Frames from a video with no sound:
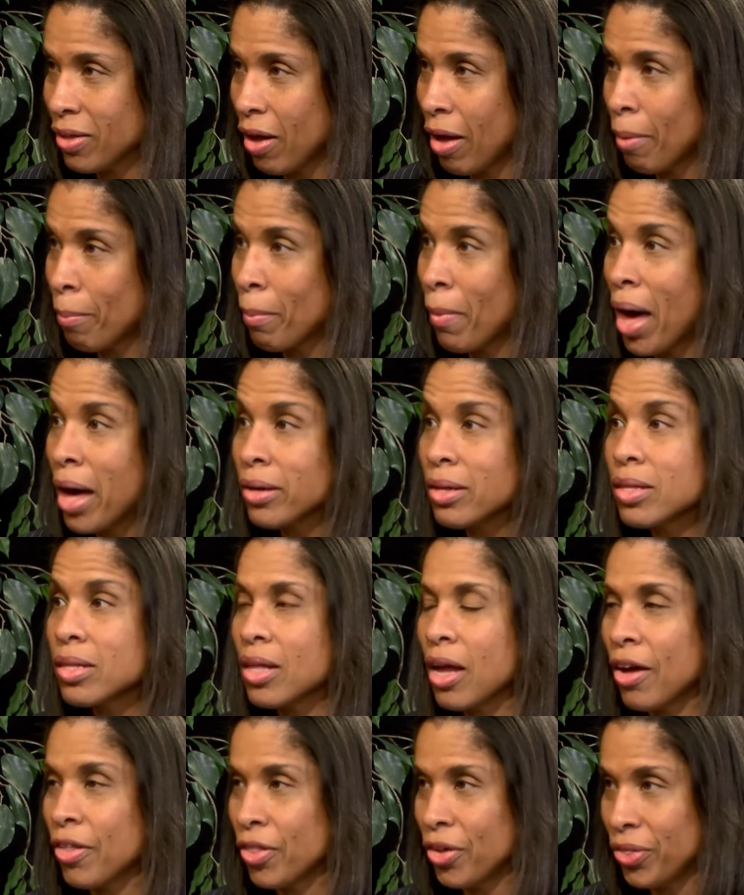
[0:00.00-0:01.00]
amongst
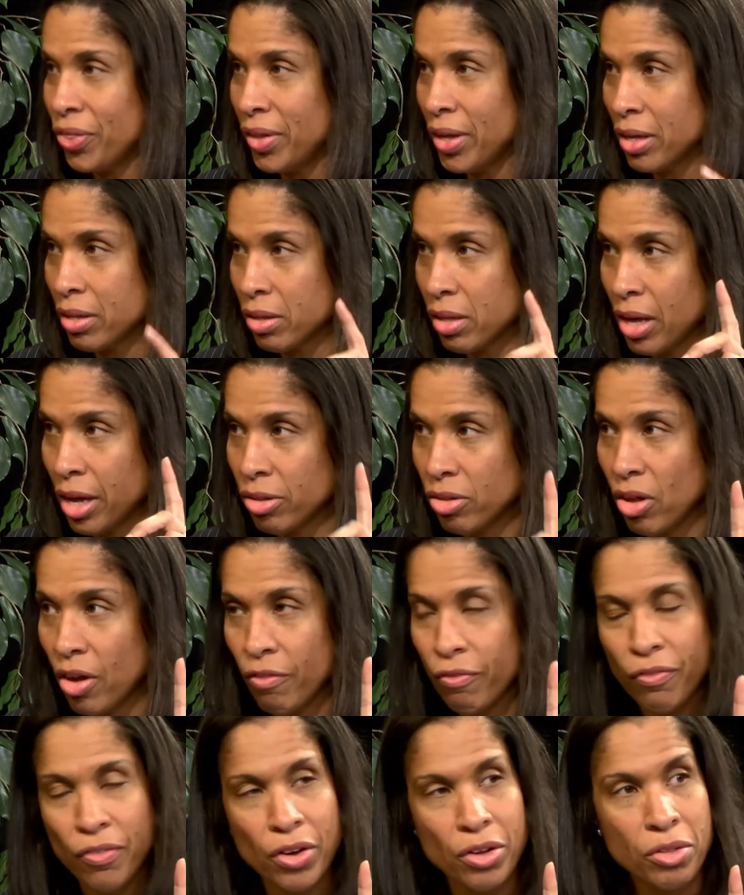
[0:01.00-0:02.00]
other things. That's our
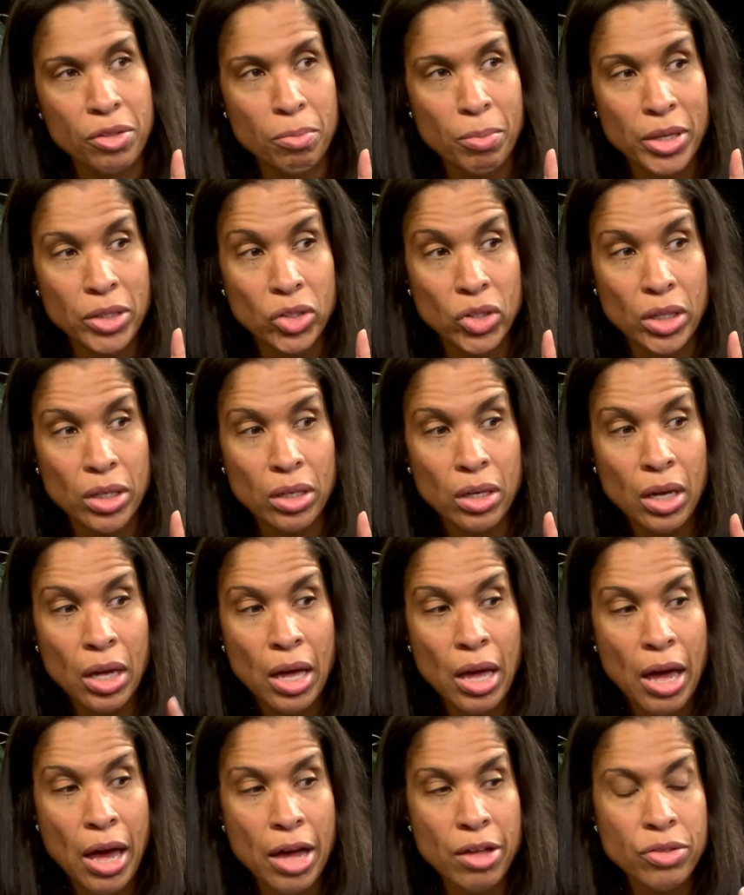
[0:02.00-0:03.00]
first mission.
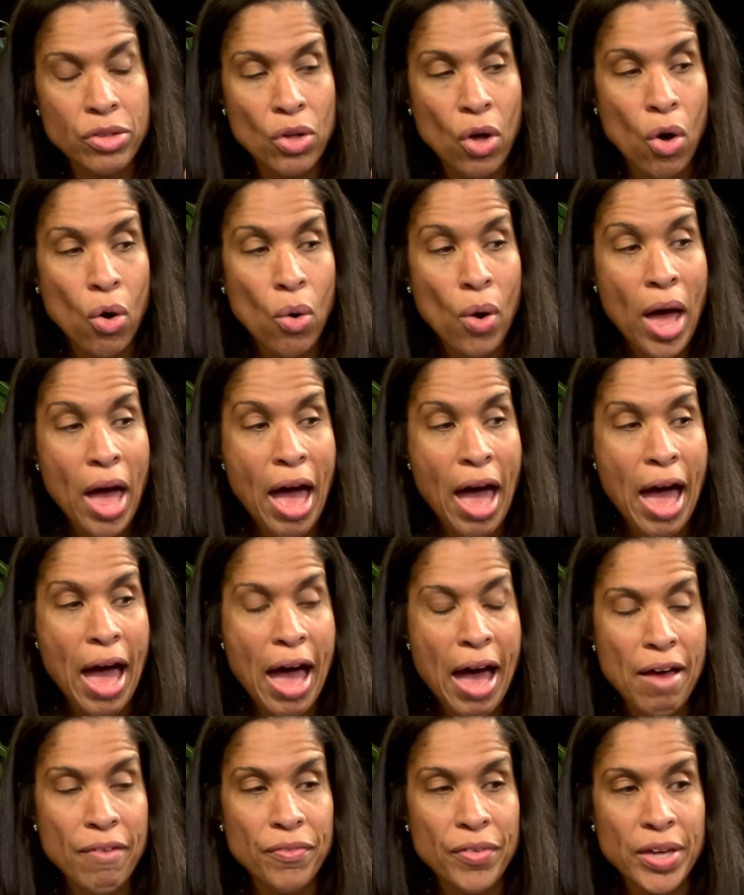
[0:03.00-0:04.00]
And so
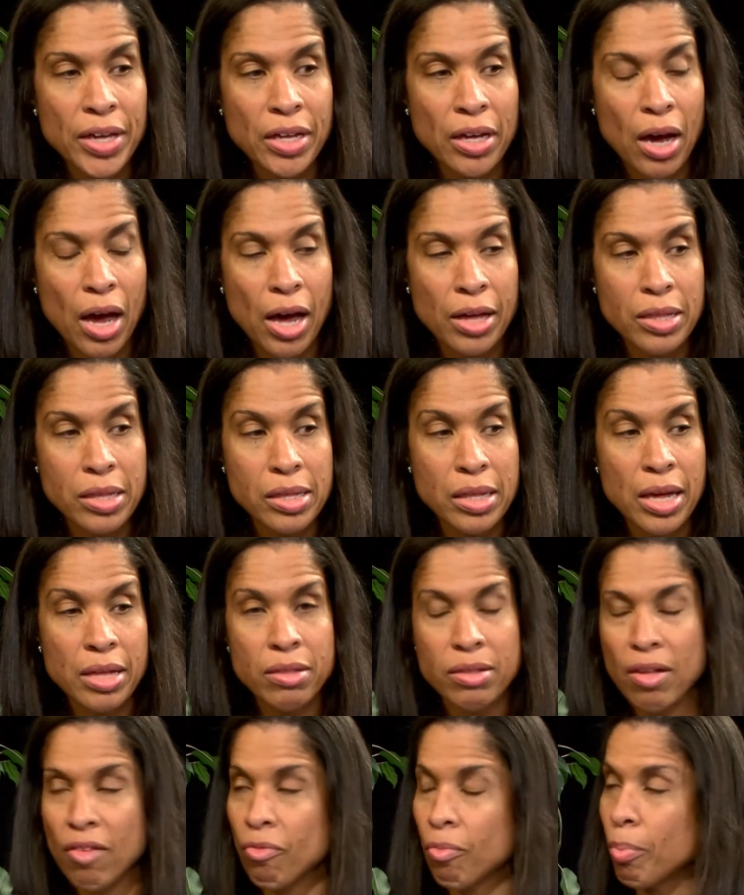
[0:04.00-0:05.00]
having a
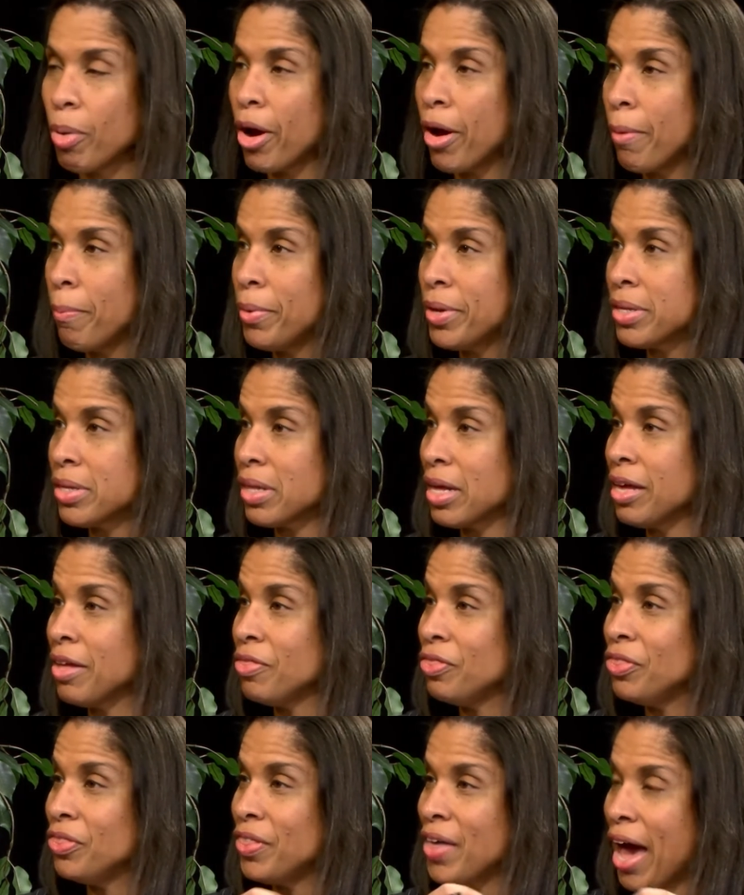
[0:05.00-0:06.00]
sense of purpose
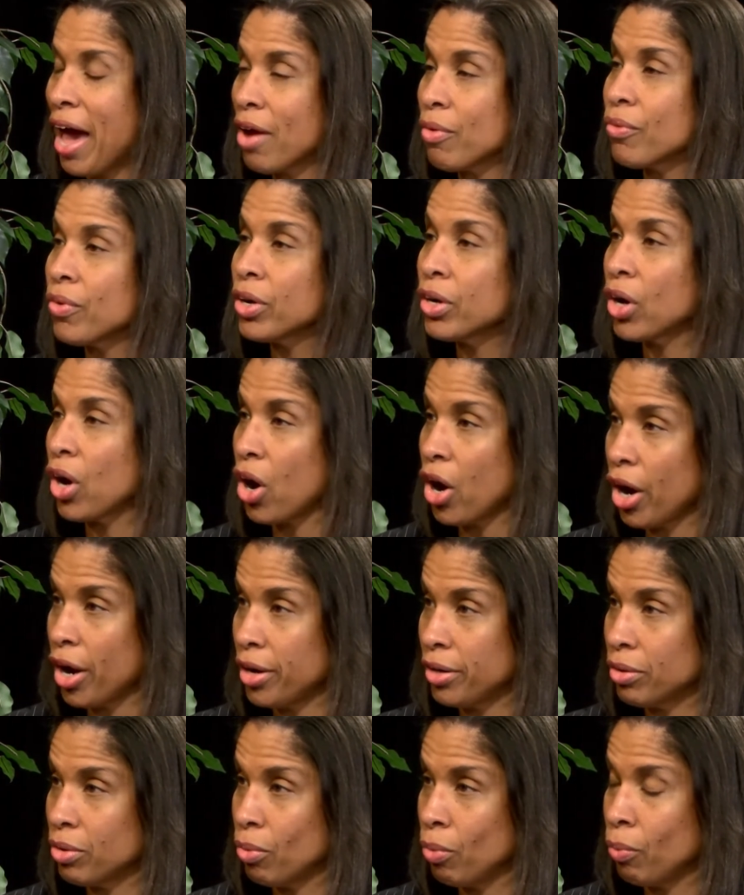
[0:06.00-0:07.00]
in that
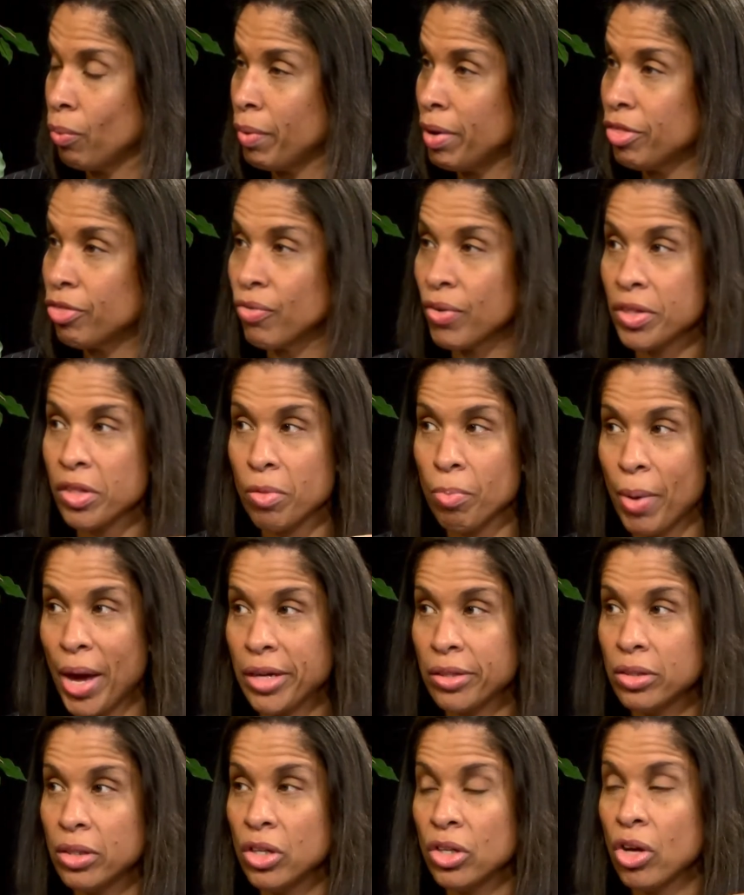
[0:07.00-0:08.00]
regard, with
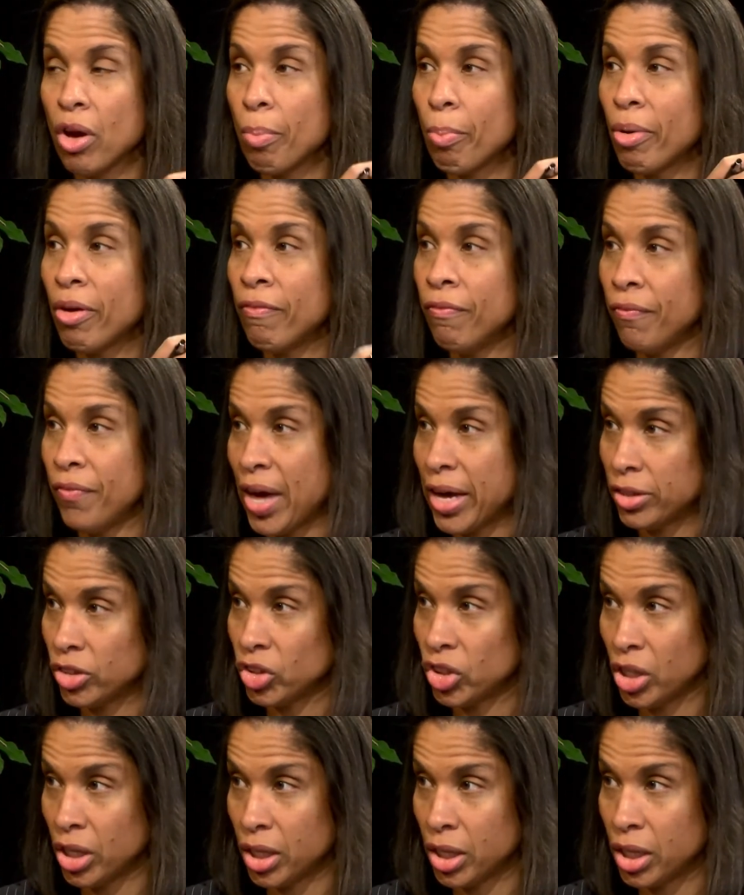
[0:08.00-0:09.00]
respect to your
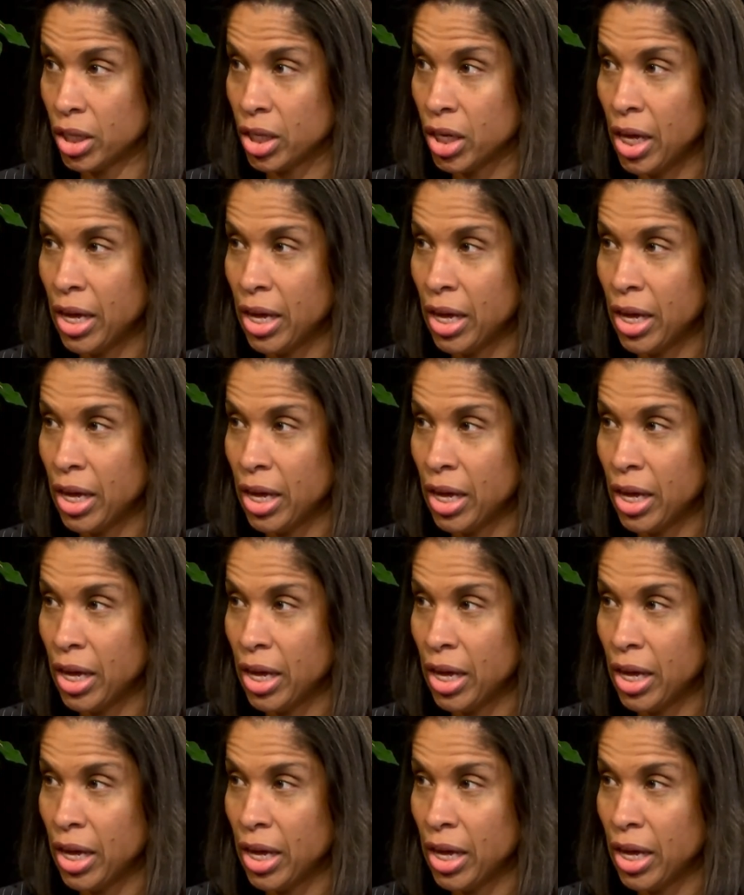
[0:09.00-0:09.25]
profession,